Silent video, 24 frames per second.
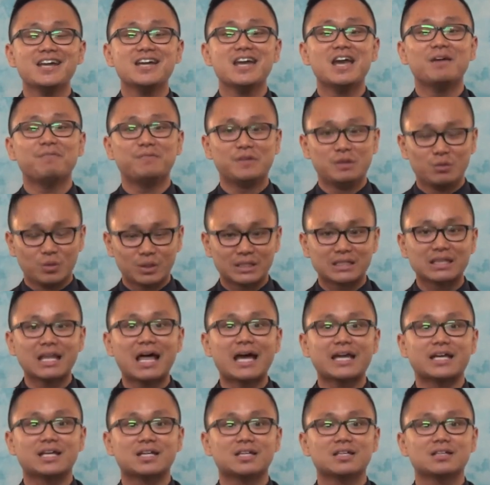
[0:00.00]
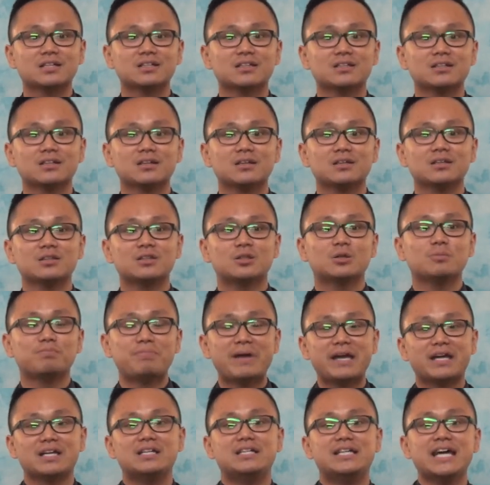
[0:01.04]
If you would like to
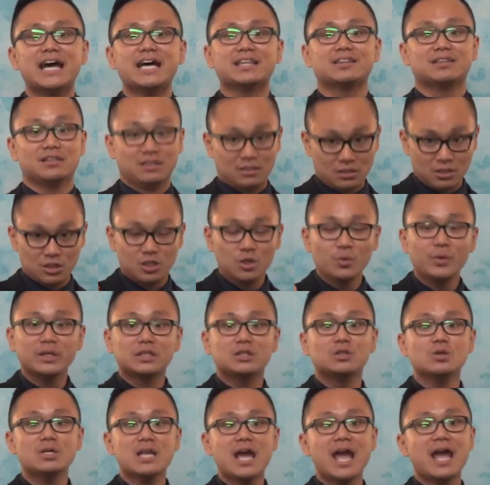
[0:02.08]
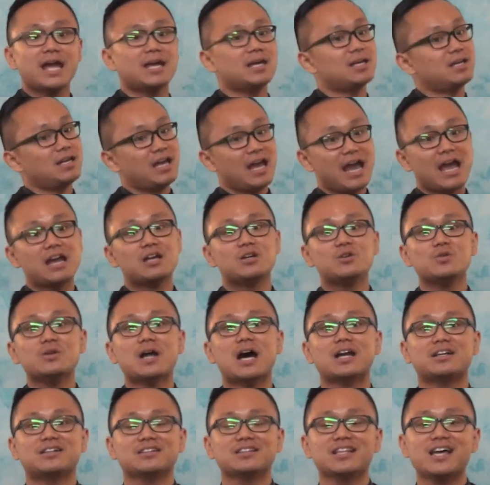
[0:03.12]
pay a debt, do it today and do
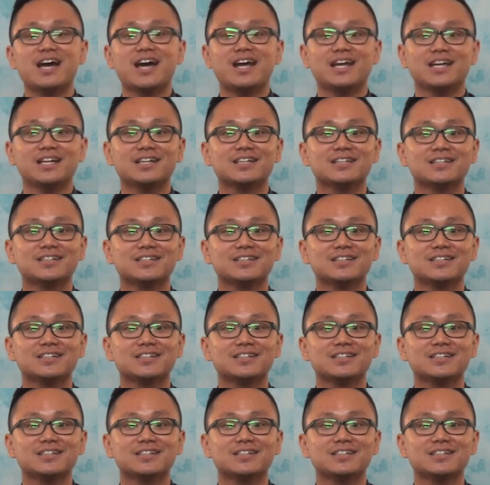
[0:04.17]
not delay.